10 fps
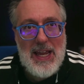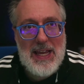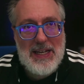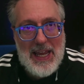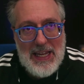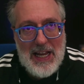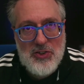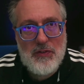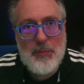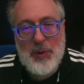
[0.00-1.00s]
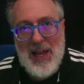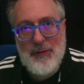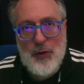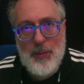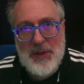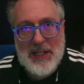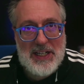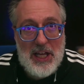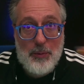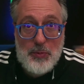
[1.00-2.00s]
an AI driven platform that
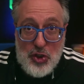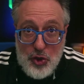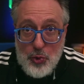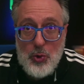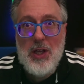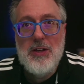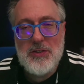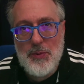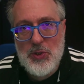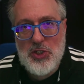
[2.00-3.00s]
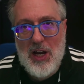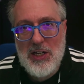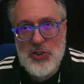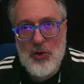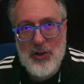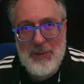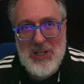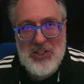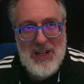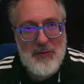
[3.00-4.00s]
can help you supercharge your
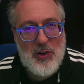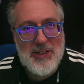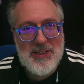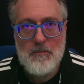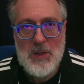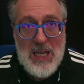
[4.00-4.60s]
automation efforts.